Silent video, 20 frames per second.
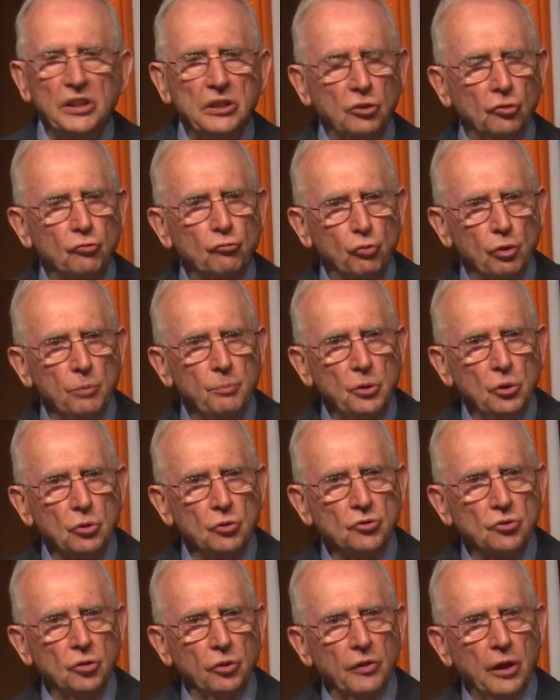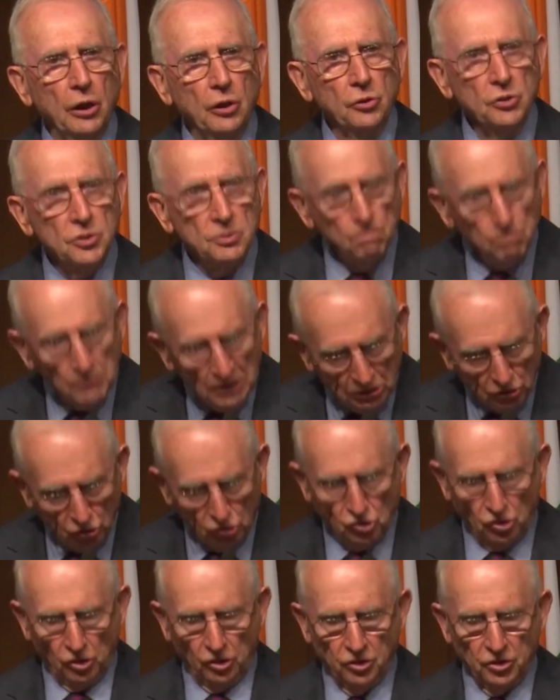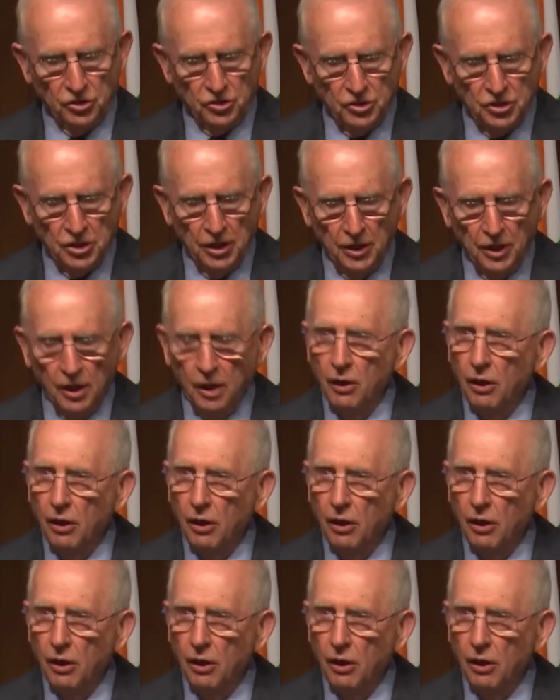on compassion and kindness. So I said to